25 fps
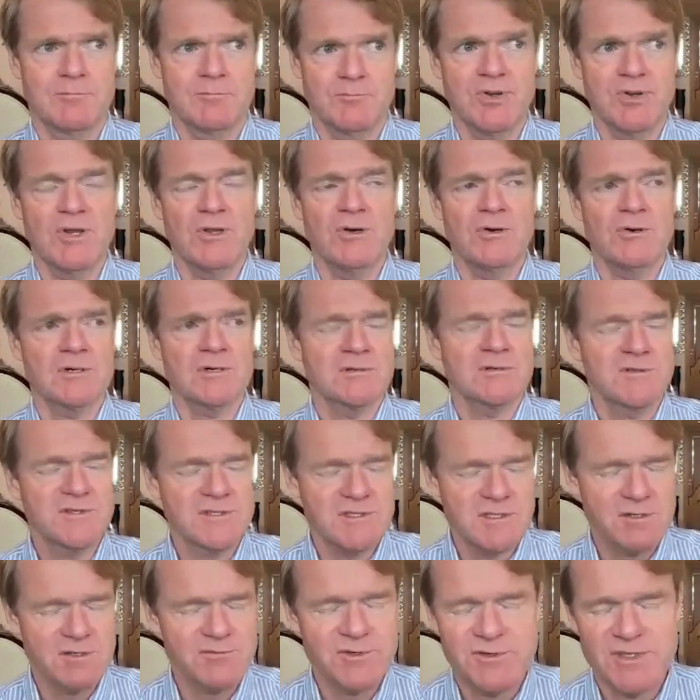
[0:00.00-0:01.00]
block.
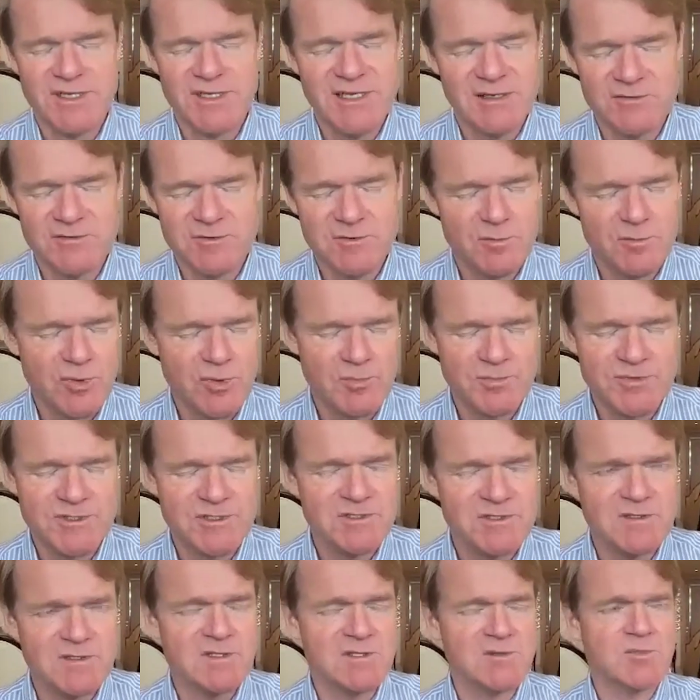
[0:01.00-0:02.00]
There's over 1,000
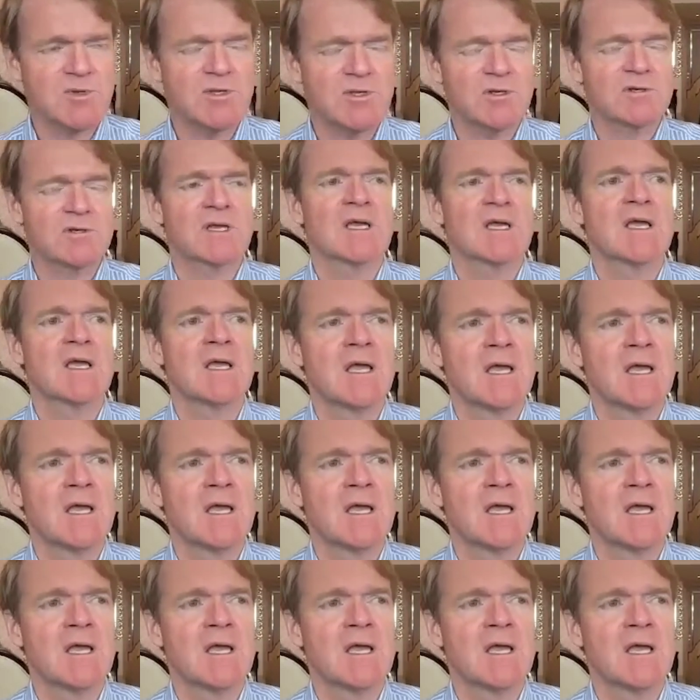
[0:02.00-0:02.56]
properties in this block.